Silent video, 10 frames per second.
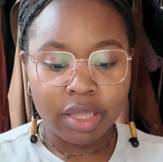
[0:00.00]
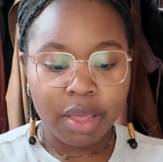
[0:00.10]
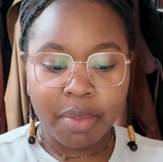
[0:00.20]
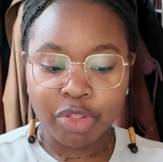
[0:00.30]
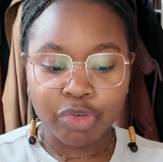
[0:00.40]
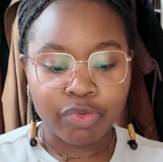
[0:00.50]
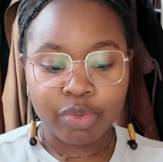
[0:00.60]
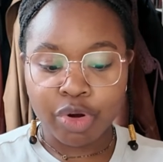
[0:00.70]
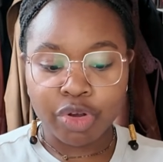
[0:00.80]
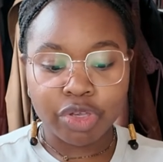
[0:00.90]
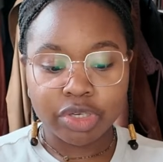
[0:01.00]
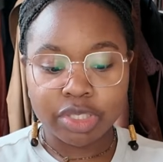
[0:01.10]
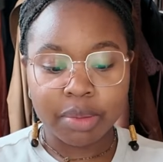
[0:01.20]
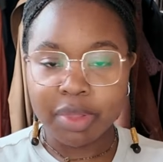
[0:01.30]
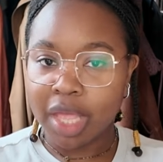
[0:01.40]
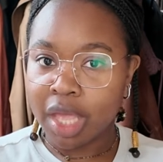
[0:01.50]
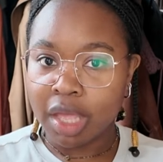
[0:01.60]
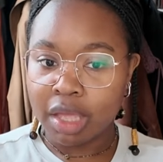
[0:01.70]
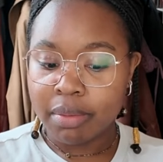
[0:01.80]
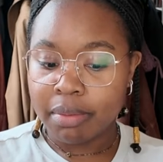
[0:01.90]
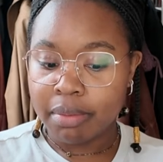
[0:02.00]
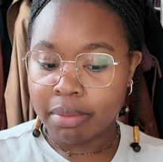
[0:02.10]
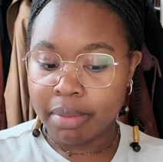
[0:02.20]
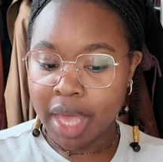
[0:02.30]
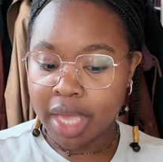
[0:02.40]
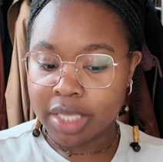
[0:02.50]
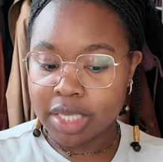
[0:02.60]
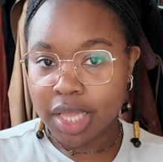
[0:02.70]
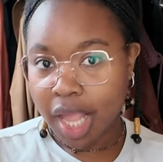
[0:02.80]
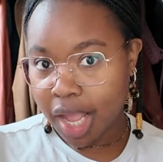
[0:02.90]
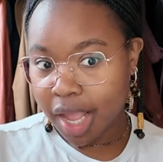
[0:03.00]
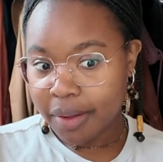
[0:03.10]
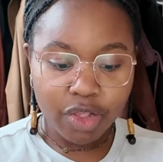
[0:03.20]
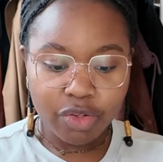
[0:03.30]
the amount of work something might take.